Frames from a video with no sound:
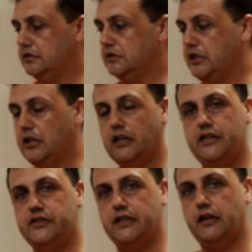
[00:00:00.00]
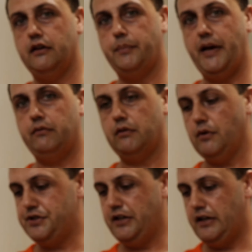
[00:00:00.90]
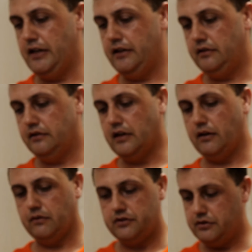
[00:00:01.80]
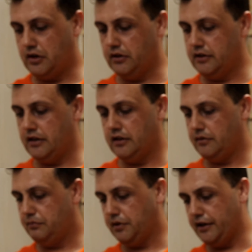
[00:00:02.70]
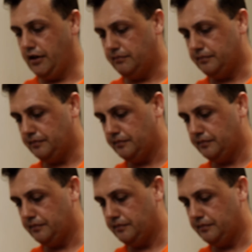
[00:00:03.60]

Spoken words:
deglazed the pan we roasted it in. Now we're just going to plate it up.